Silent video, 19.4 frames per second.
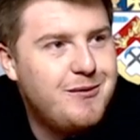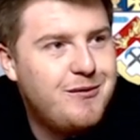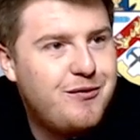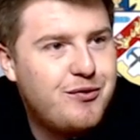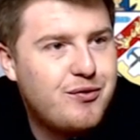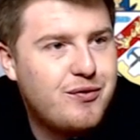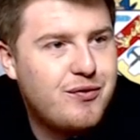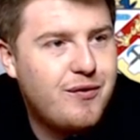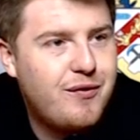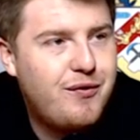
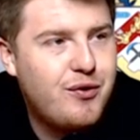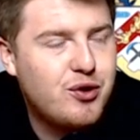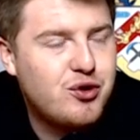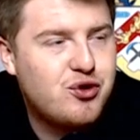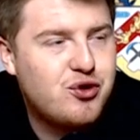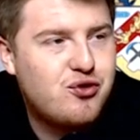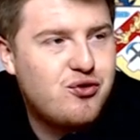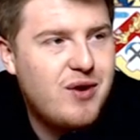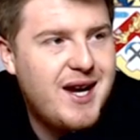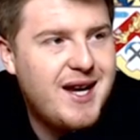fr
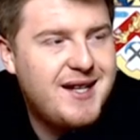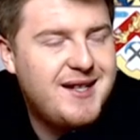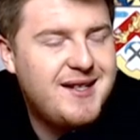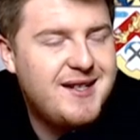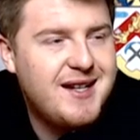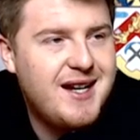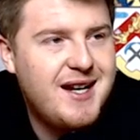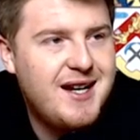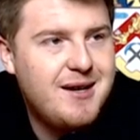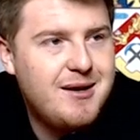
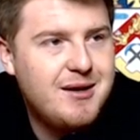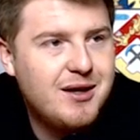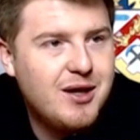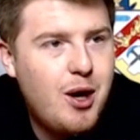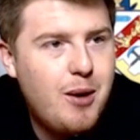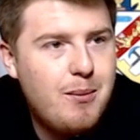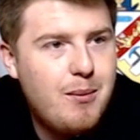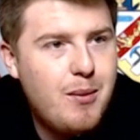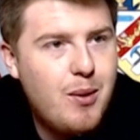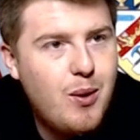frustrating, a
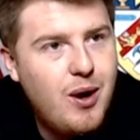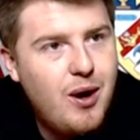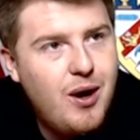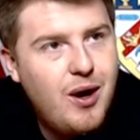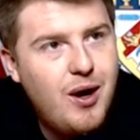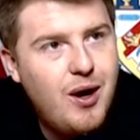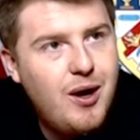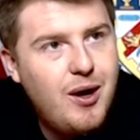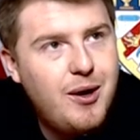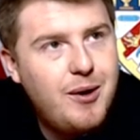lot more.
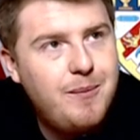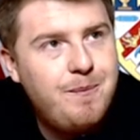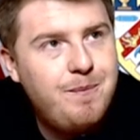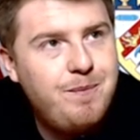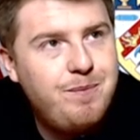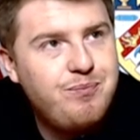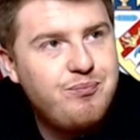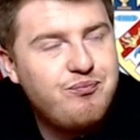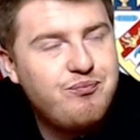Um,